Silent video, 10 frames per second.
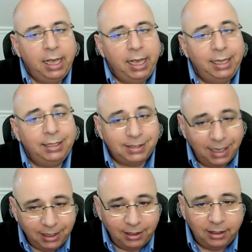And
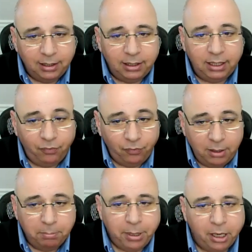secondly, if the
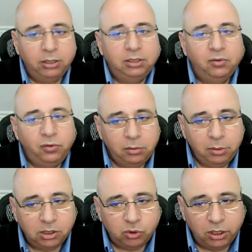imperative of the
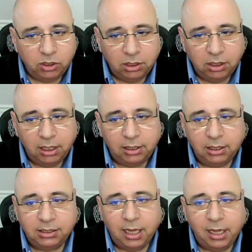administration at
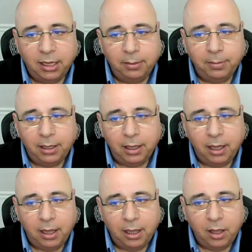this time
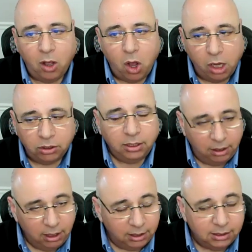ought
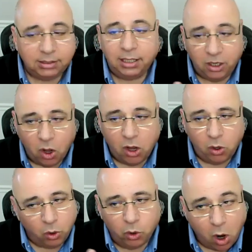
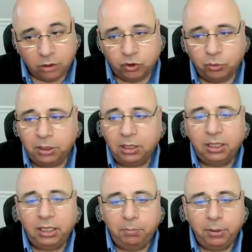to be
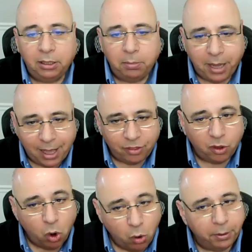keeping the path
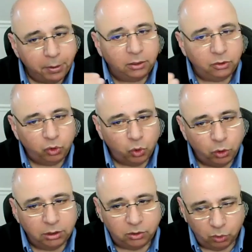open
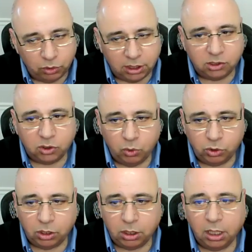toward the two-state
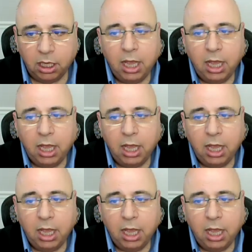solution,